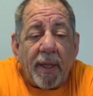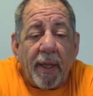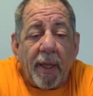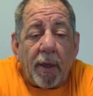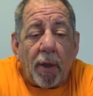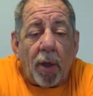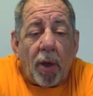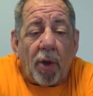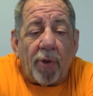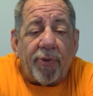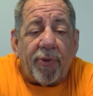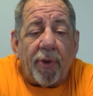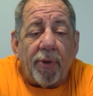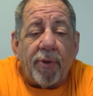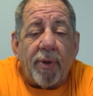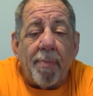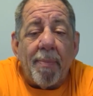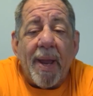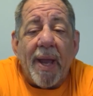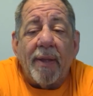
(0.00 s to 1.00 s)
it'll also
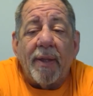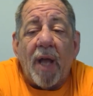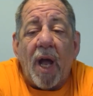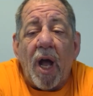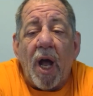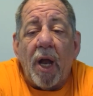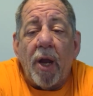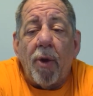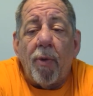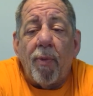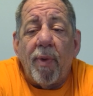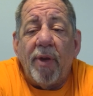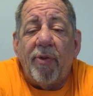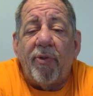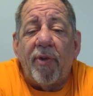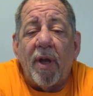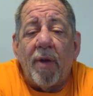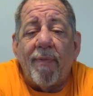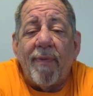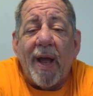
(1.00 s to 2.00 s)
demand a higher
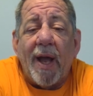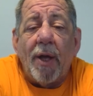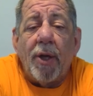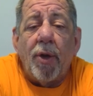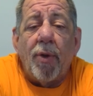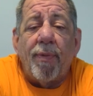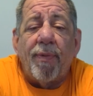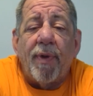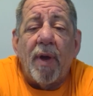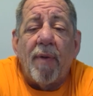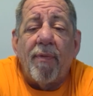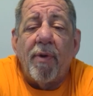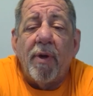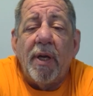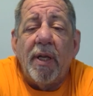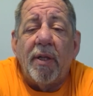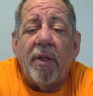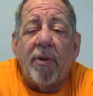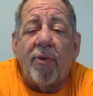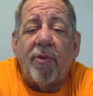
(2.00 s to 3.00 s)
resale value if you ever
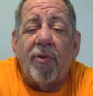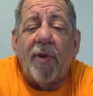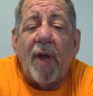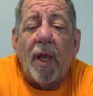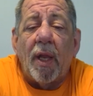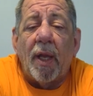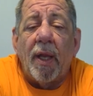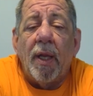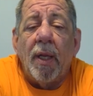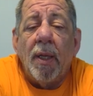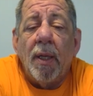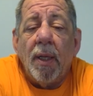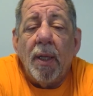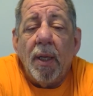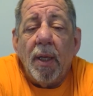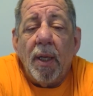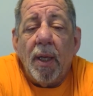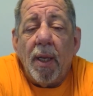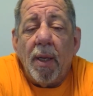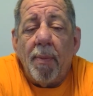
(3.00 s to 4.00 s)
need to sell it.
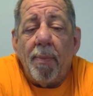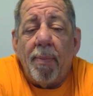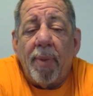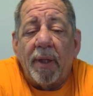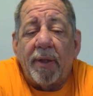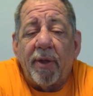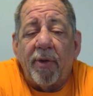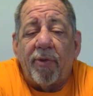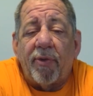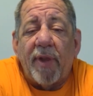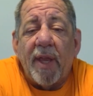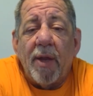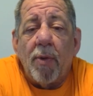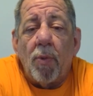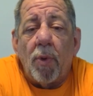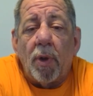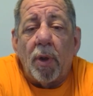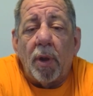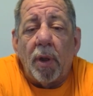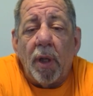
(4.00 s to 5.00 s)
But this thing
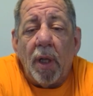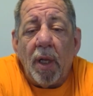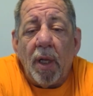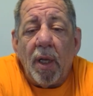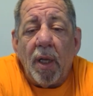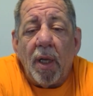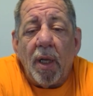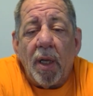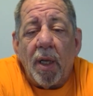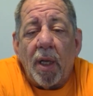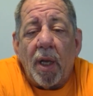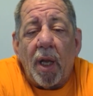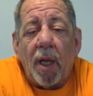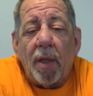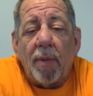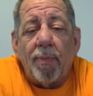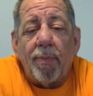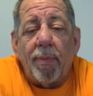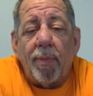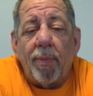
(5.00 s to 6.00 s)
will
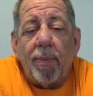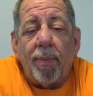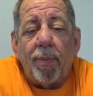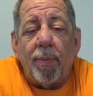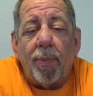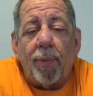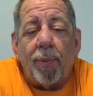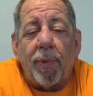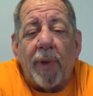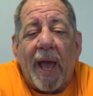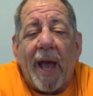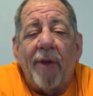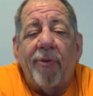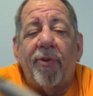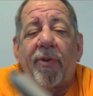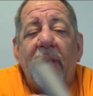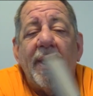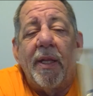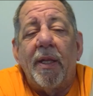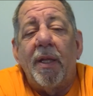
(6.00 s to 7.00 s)

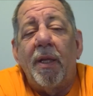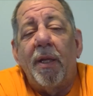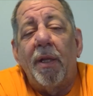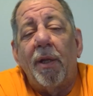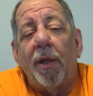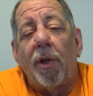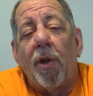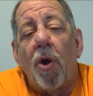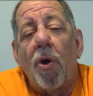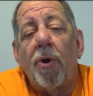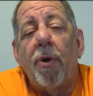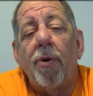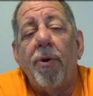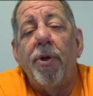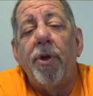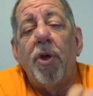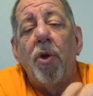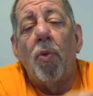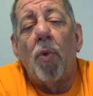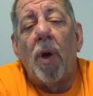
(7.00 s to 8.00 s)
last longer
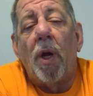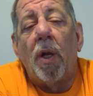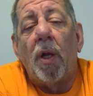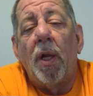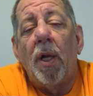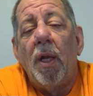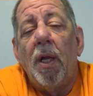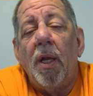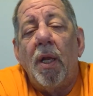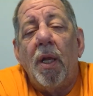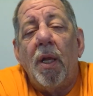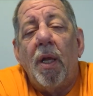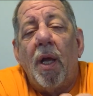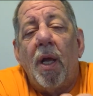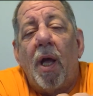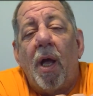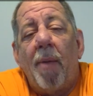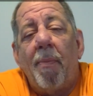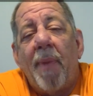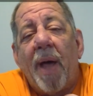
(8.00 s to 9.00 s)
than you will.
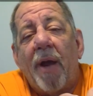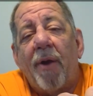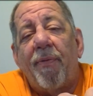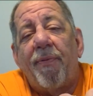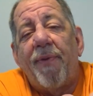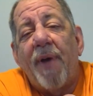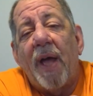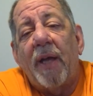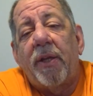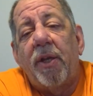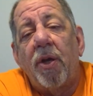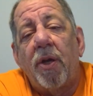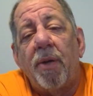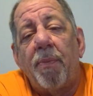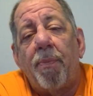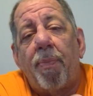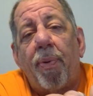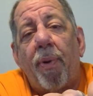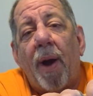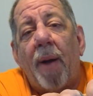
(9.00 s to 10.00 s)
Matter of fact, you
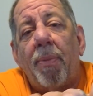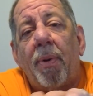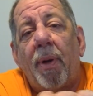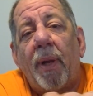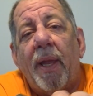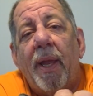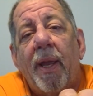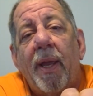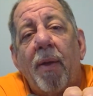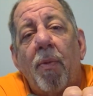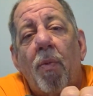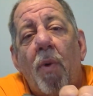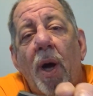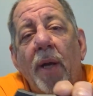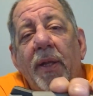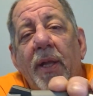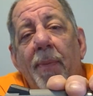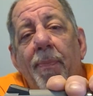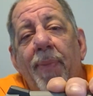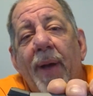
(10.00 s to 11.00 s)
can probably
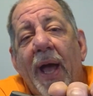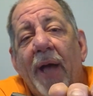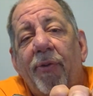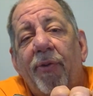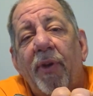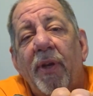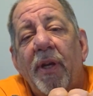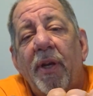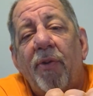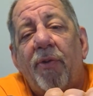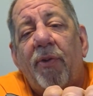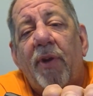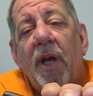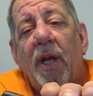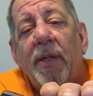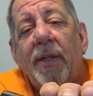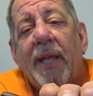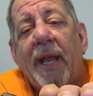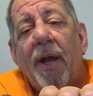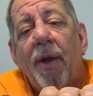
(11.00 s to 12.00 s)
wind up passing this
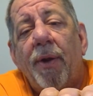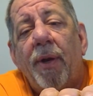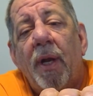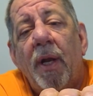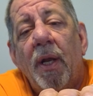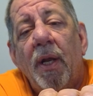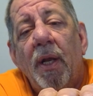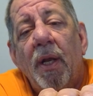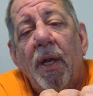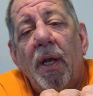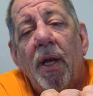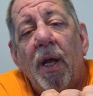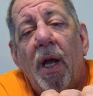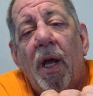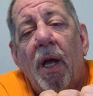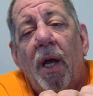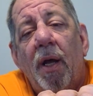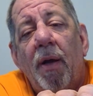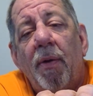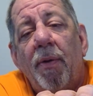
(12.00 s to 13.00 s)
gun down
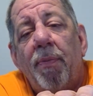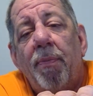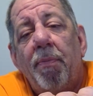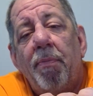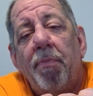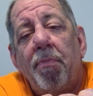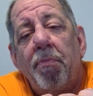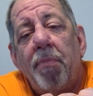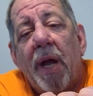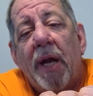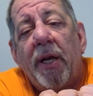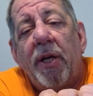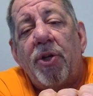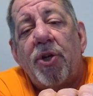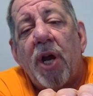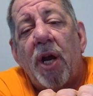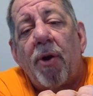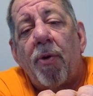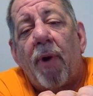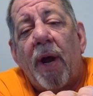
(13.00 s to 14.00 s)
many
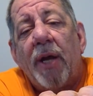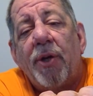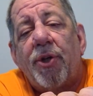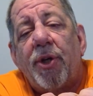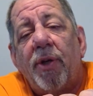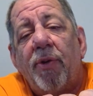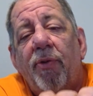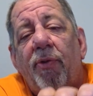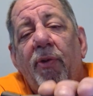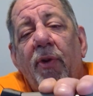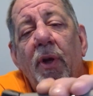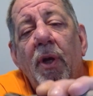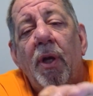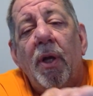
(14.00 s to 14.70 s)
generations.